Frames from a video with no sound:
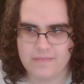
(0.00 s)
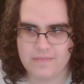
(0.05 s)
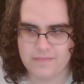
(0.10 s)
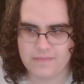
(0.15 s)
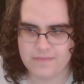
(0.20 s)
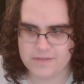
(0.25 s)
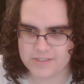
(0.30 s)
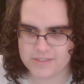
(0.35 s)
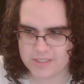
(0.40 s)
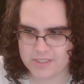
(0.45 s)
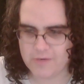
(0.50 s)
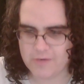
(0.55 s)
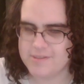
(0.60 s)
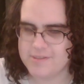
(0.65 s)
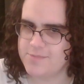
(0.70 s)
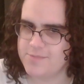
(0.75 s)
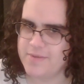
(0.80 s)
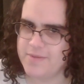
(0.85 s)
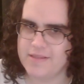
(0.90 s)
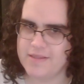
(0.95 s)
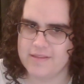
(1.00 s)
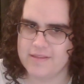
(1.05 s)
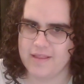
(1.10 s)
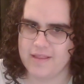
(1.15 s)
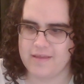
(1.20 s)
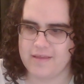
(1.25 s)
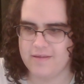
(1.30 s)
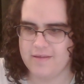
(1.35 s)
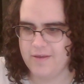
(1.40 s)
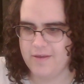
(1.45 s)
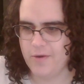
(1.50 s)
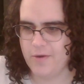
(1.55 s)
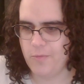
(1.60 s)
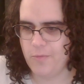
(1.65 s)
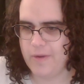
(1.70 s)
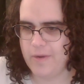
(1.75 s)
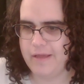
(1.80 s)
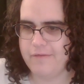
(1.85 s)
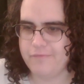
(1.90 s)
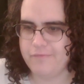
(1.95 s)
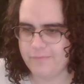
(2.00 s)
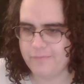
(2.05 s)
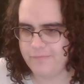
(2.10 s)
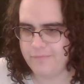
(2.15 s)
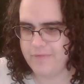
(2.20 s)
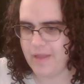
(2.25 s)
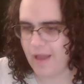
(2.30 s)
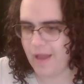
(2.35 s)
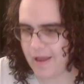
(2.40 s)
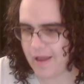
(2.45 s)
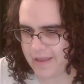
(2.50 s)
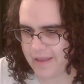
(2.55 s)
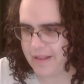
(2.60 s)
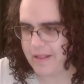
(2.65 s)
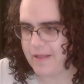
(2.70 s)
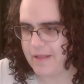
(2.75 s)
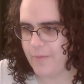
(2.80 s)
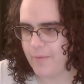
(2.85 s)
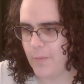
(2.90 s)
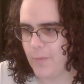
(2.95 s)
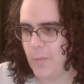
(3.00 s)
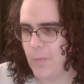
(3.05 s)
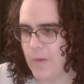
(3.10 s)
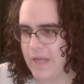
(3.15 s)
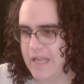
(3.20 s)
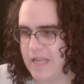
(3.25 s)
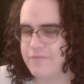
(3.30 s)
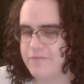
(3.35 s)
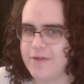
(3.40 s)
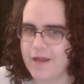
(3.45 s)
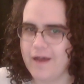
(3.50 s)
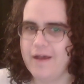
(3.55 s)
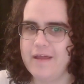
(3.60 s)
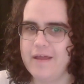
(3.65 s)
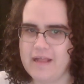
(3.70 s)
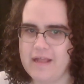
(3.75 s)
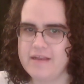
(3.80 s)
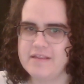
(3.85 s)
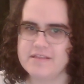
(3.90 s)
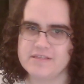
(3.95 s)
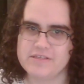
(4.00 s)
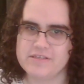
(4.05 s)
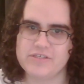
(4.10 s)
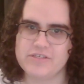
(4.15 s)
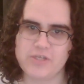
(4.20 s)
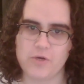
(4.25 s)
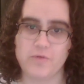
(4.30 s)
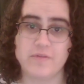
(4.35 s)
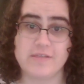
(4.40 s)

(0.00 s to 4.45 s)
the show has been like what I've gotten out of this show.